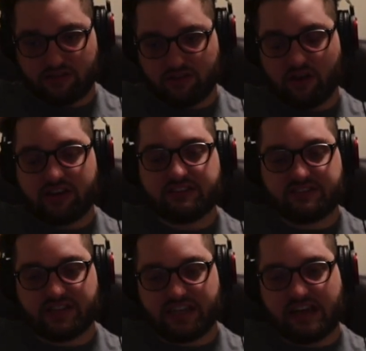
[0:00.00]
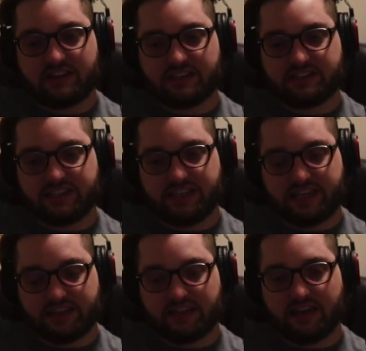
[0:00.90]
Guardians of the Galaxy
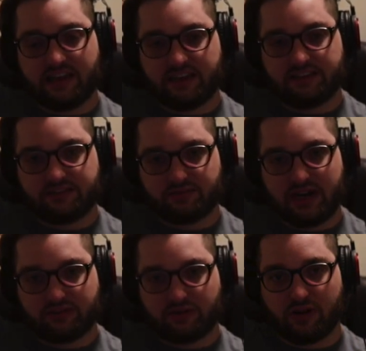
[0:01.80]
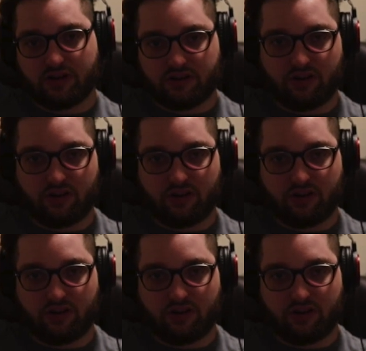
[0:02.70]
and Ragnarok